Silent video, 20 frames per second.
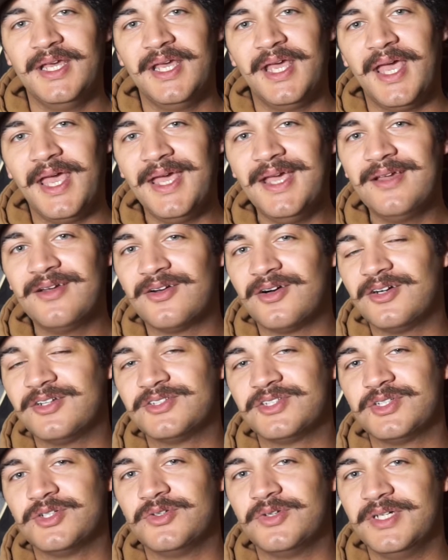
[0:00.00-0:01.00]
and
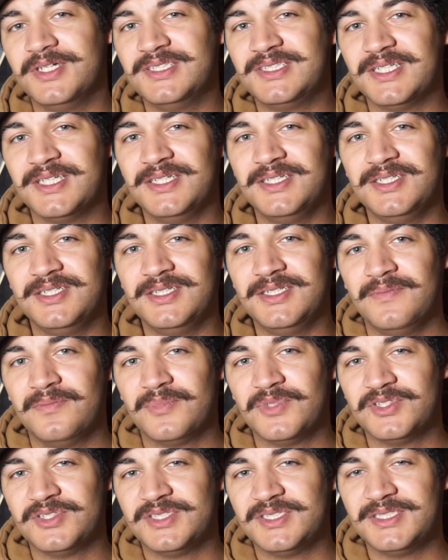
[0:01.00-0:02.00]
also it's a
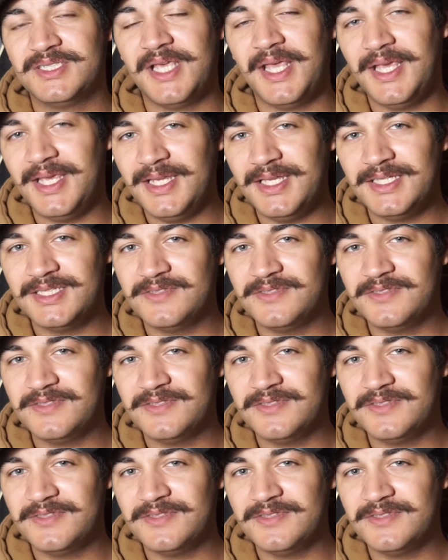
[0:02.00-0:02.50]
Mercedes